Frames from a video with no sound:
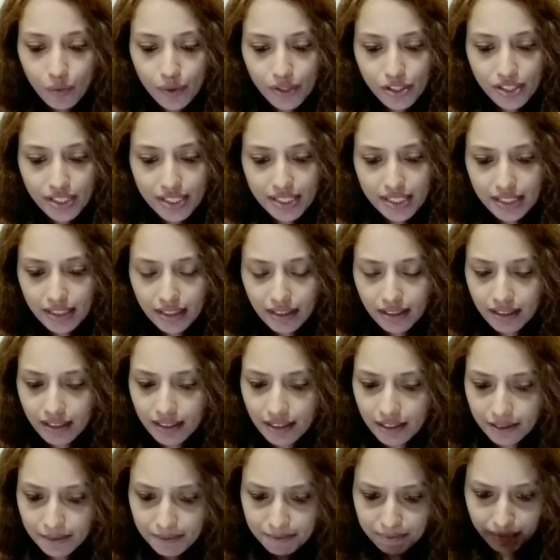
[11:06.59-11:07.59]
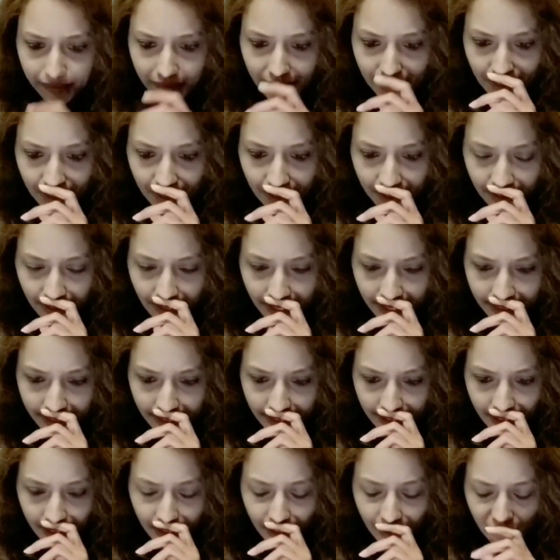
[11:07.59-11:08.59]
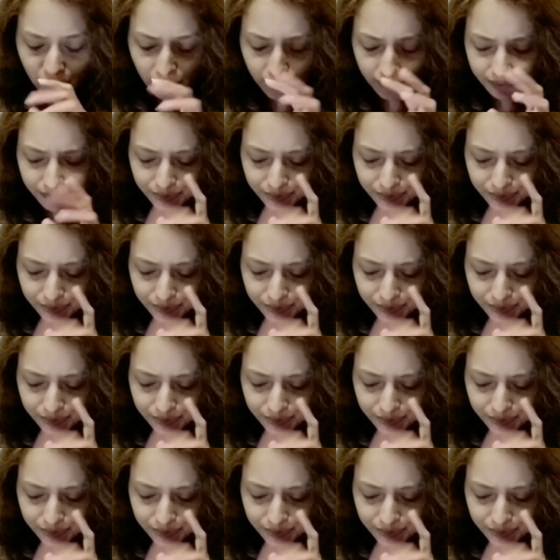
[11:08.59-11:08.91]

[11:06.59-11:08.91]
which is I think